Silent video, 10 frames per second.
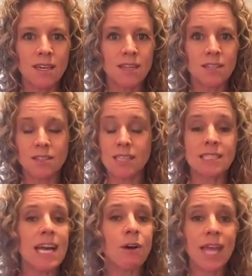That's
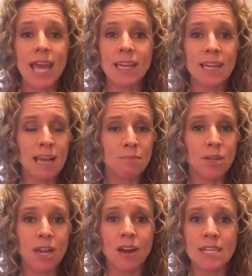how Kate and I
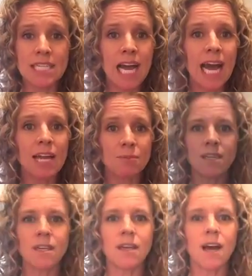built our entire
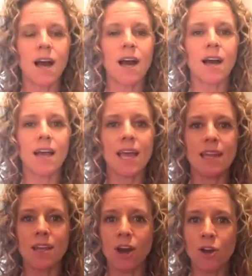
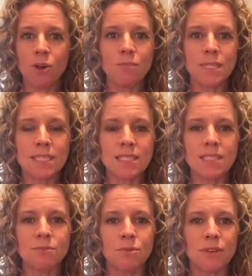and in our own
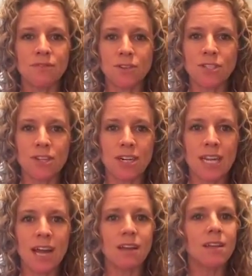business, when we first
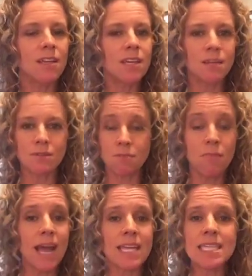started out, it was
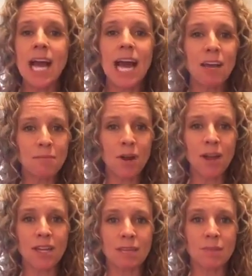my entire
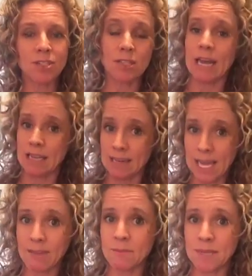marketing budget. I didn't
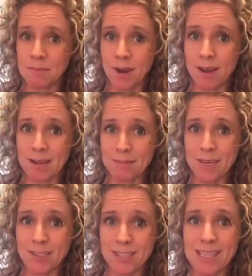have a big marketing
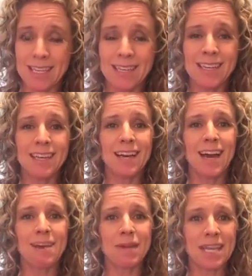budget then.
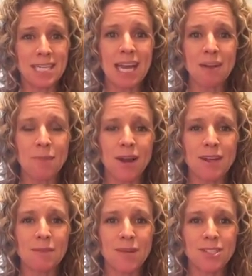My entire
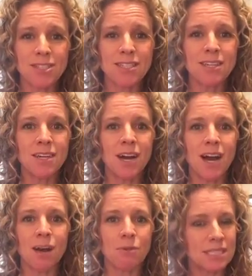marketing budget
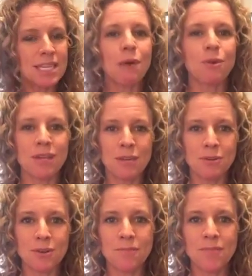was a networking
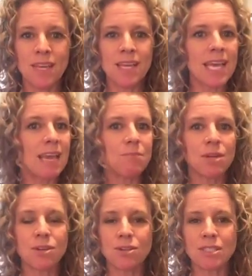group. Kate
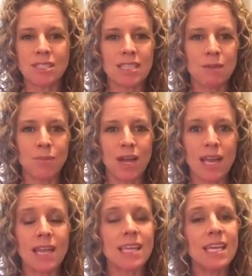built hers the same
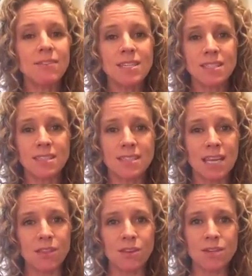way. And even to this
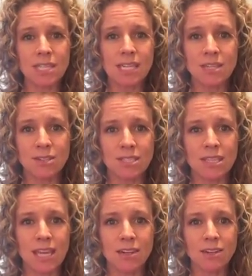day, 13 years
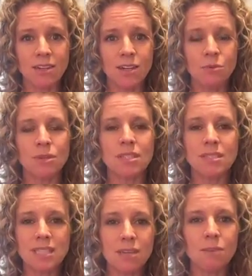later, we're
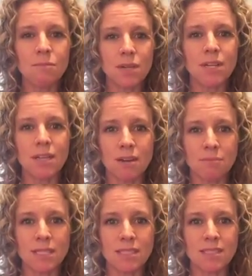still building our
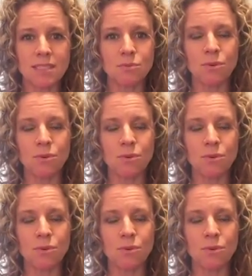business.